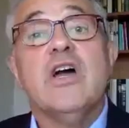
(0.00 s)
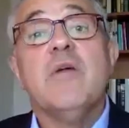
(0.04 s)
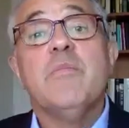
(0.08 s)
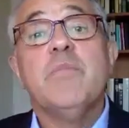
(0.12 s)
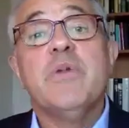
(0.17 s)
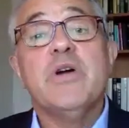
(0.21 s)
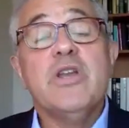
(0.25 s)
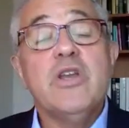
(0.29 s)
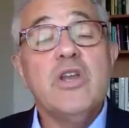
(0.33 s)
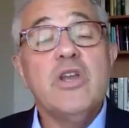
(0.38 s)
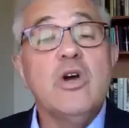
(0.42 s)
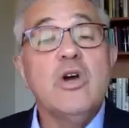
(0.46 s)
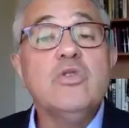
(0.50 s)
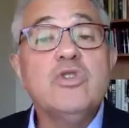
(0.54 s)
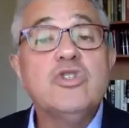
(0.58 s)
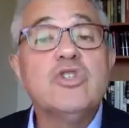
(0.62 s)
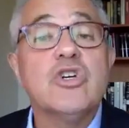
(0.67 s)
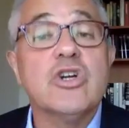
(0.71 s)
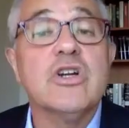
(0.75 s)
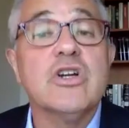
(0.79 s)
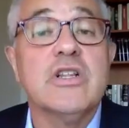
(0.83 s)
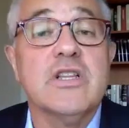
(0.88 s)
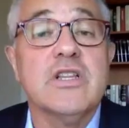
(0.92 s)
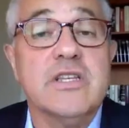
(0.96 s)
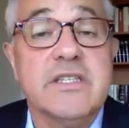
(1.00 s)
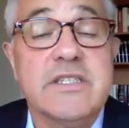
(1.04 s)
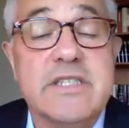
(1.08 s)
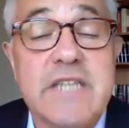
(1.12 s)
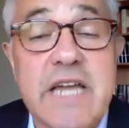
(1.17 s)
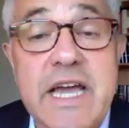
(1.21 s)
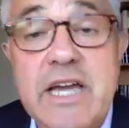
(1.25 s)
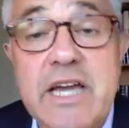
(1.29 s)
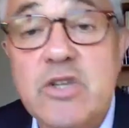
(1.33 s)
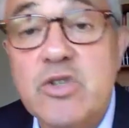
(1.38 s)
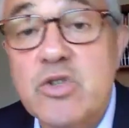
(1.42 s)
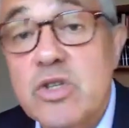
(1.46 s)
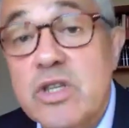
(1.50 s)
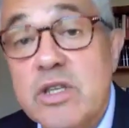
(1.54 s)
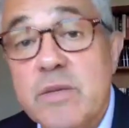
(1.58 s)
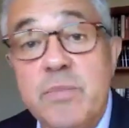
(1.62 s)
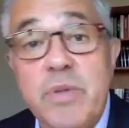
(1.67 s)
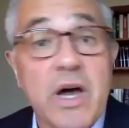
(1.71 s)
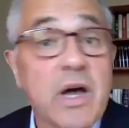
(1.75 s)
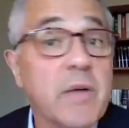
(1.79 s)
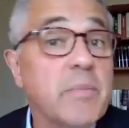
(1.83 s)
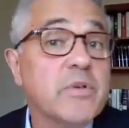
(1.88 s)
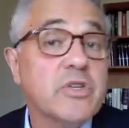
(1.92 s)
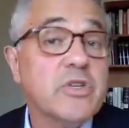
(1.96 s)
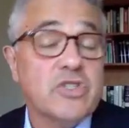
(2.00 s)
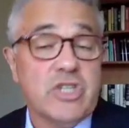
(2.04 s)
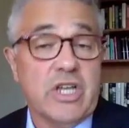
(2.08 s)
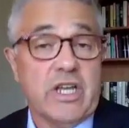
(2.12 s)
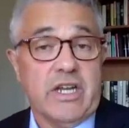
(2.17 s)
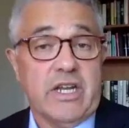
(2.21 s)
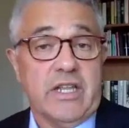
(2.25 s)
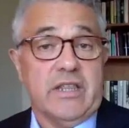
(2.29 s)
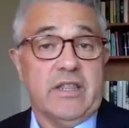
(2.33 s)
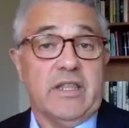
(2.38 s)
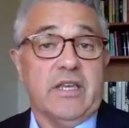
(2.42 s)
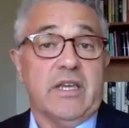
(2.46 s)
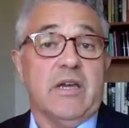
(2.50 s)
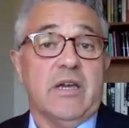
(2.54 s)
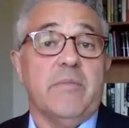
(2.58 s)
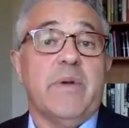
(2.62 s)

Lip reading: But no journalist actually published anything